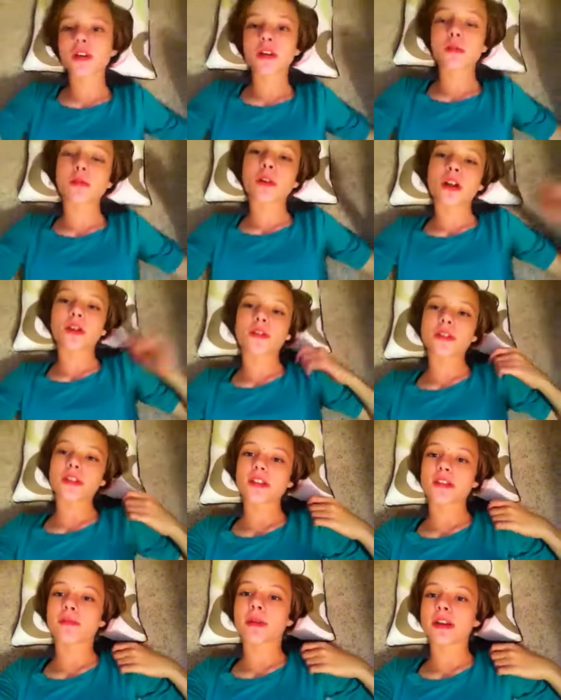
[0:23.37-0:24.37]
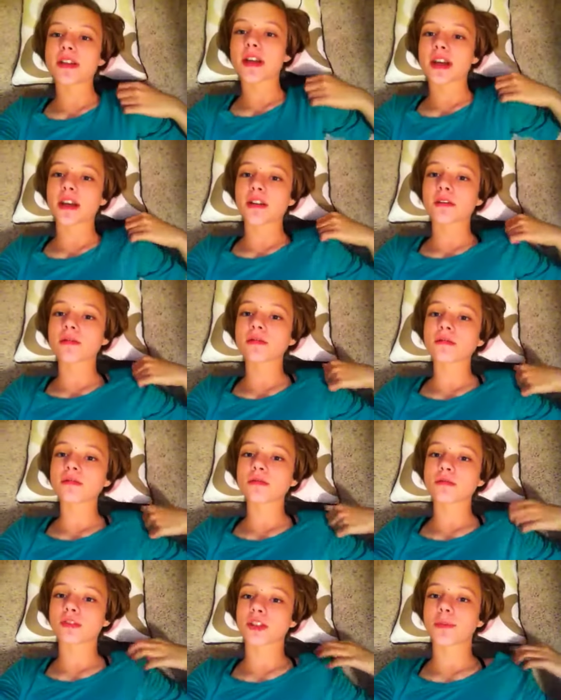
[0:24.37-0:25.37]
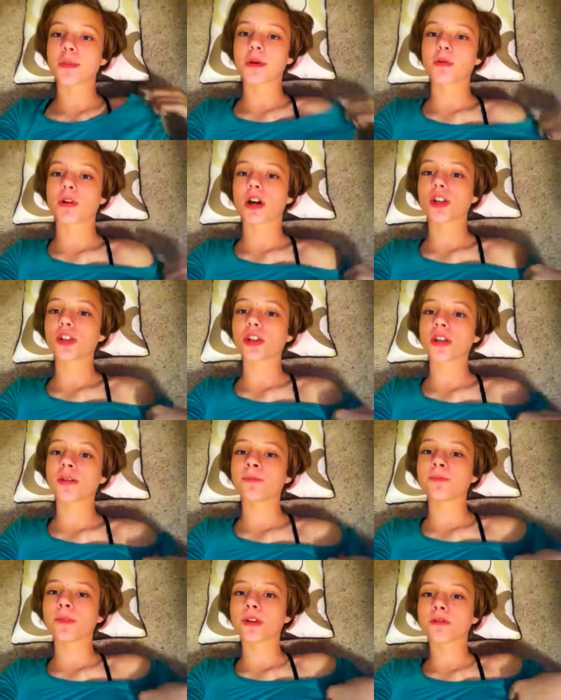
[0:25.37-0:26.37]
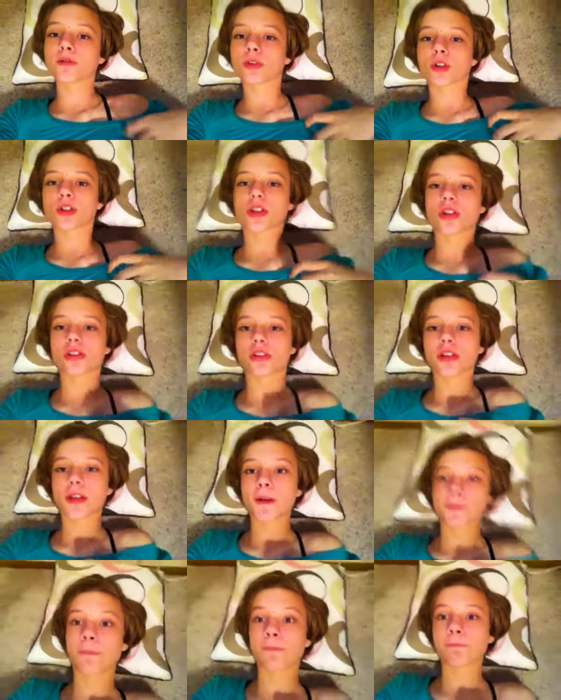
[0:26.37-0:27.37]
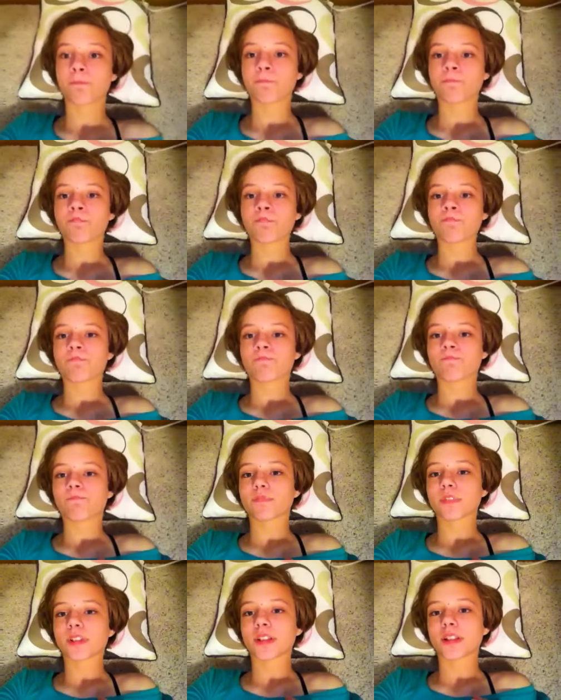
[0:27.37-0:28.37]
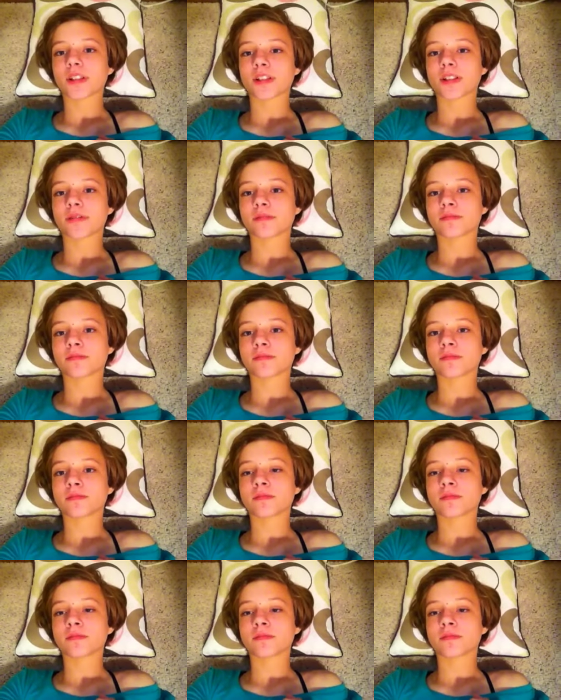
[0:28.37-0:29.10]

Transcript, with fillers: eaten breakfast if my dad wouldn't have been watching, unfortunately. Um,